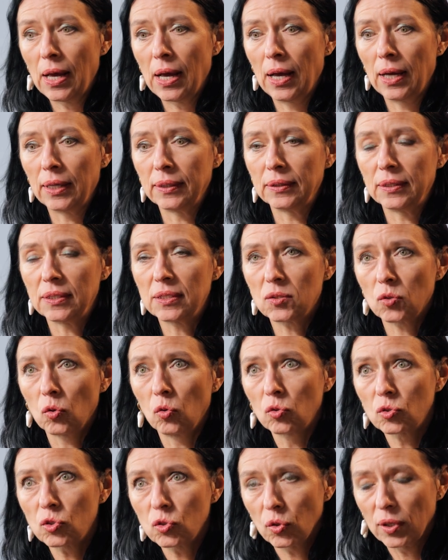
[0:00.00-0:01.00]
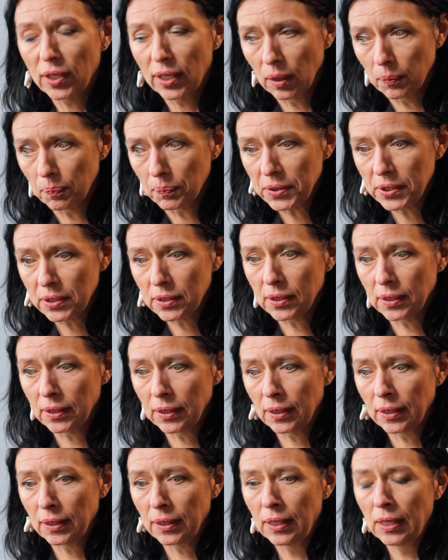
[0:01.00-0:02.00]
And this also helps
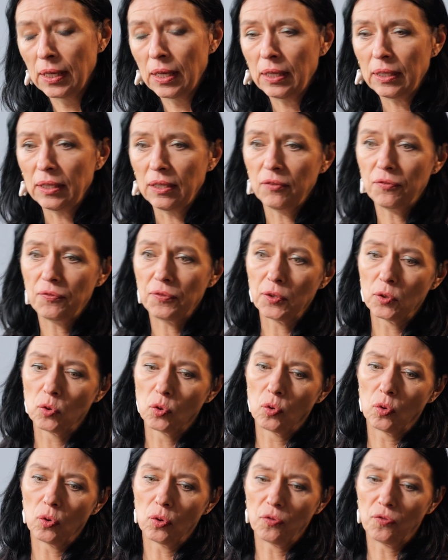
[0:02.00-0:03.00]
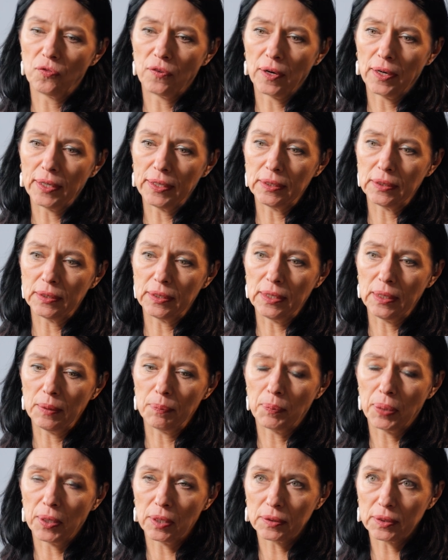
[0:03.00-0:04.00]
if you find the
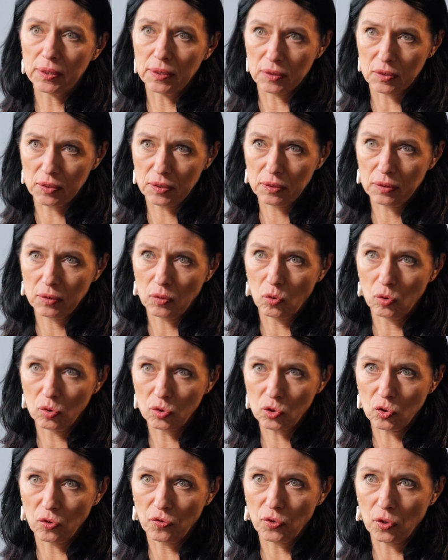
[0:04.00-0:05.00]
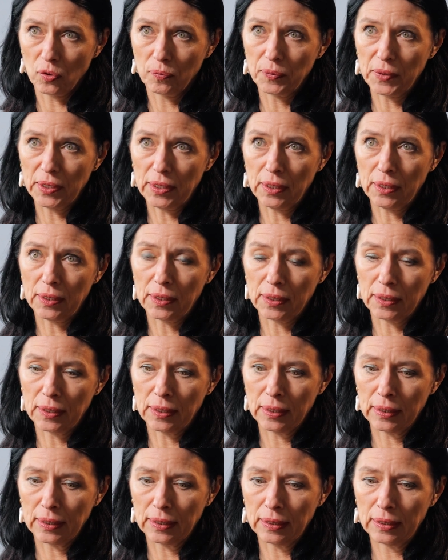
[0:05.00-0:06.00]
partners also from
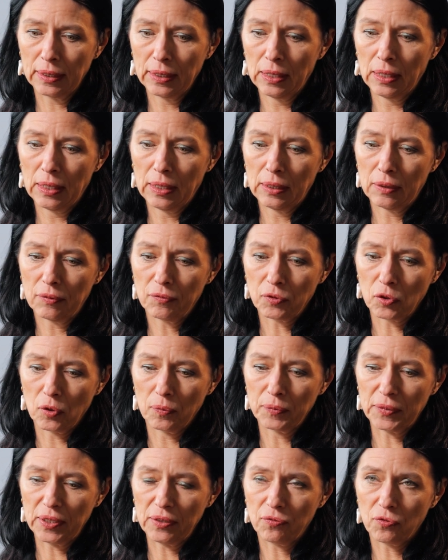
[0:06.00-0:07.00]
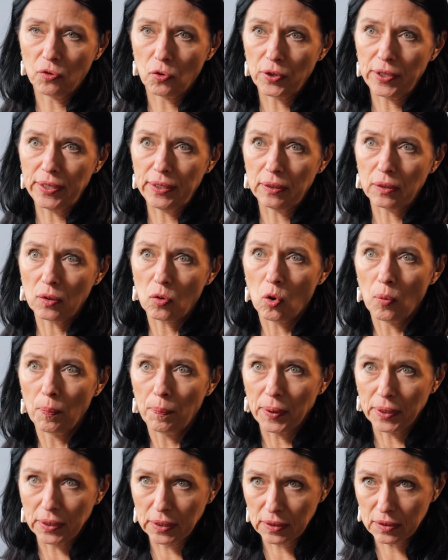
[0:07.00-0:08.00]
the foreign
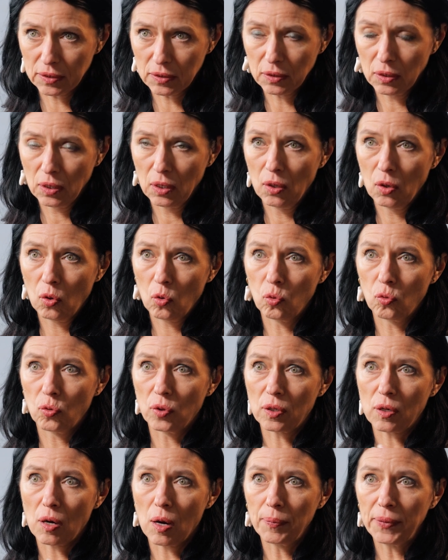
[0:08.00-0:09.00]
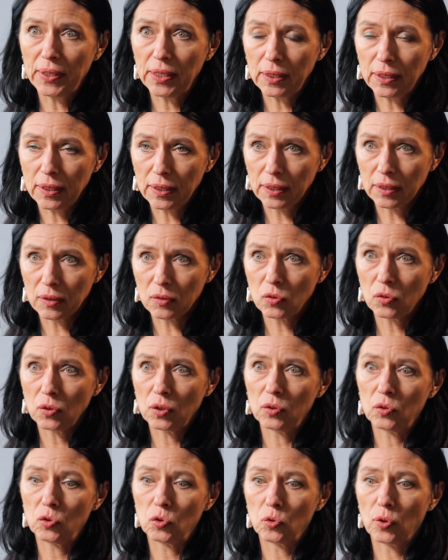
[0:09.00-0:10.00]
companies who are coming here
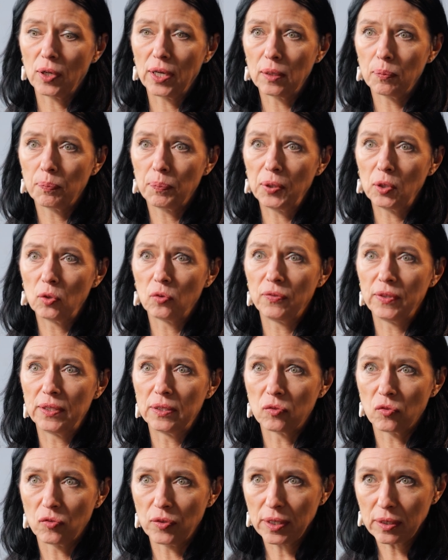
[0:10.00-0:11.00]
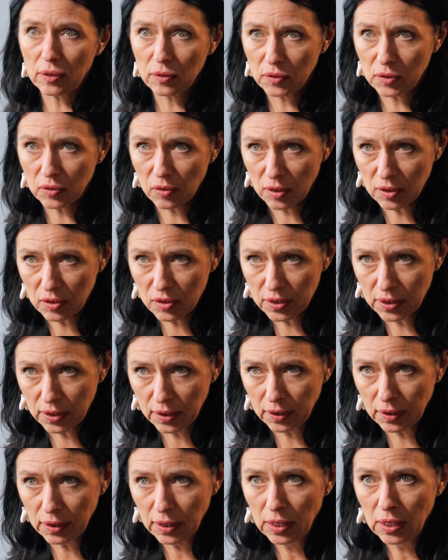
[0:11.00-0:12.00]
to help you with the
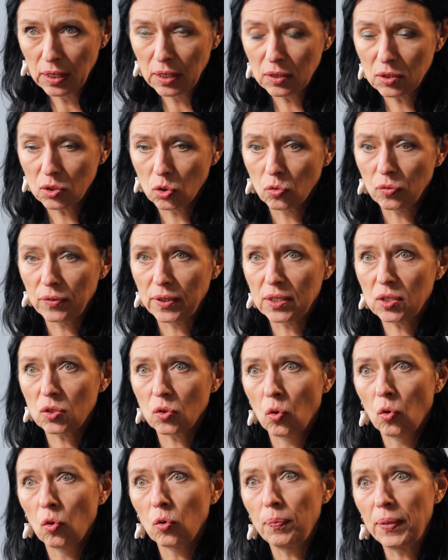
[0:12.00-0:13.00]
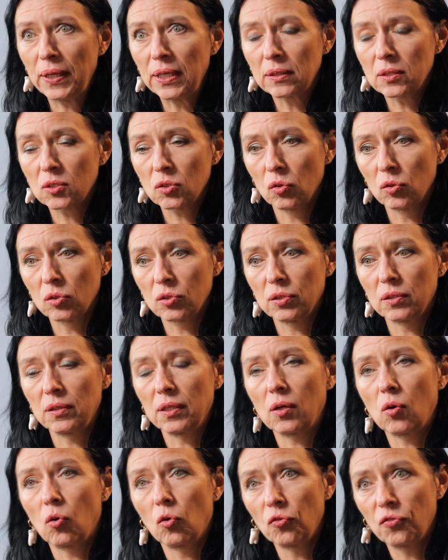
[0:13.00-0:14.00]
reconstruction. So this all builds also
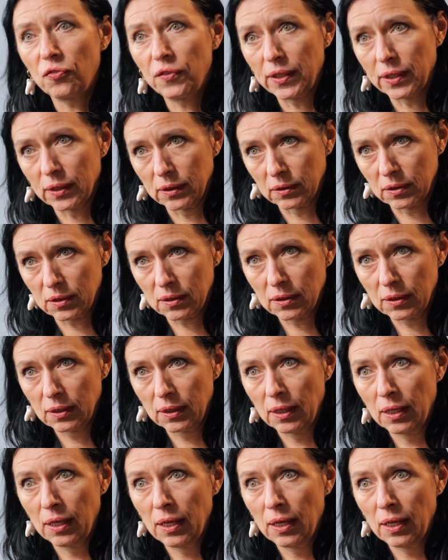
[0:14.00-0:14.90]
the confidence.